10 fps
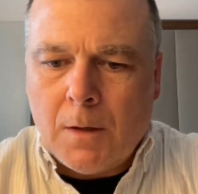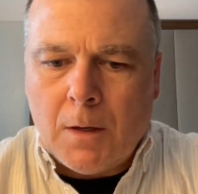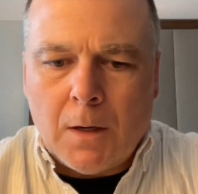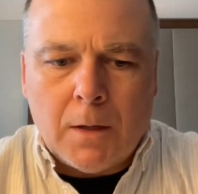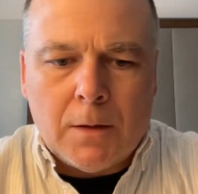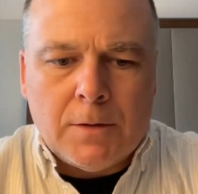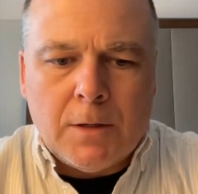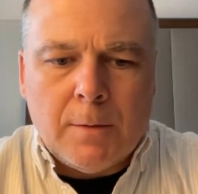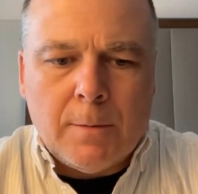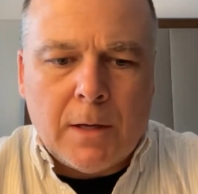Does
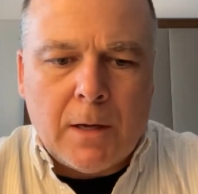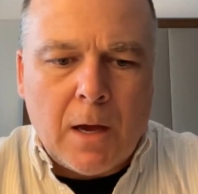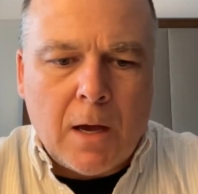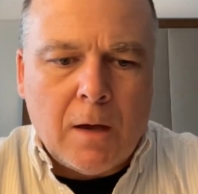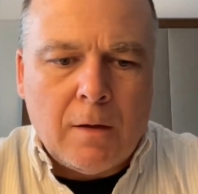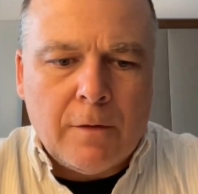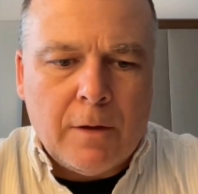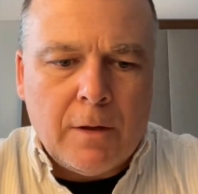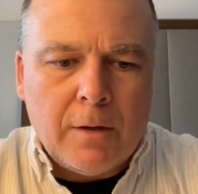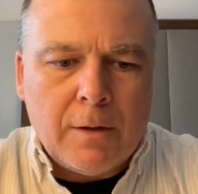anybody have
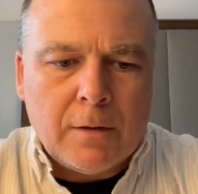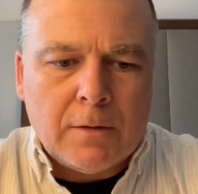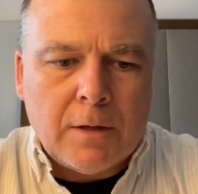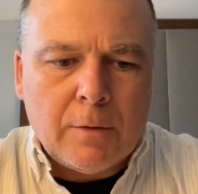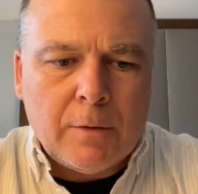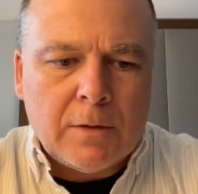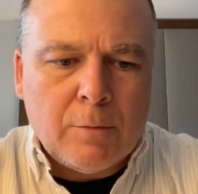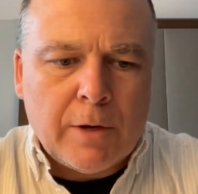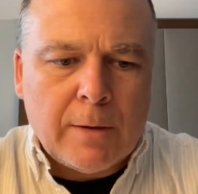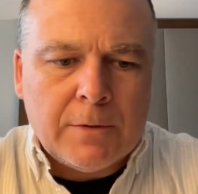anything that they wanted to
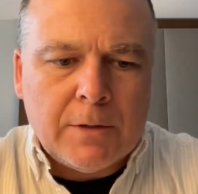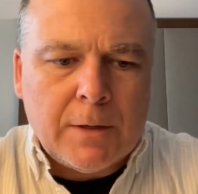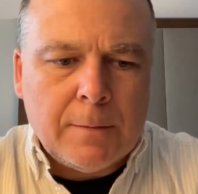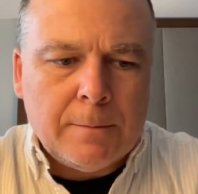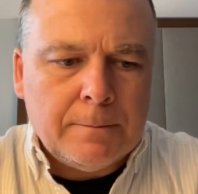bring up today?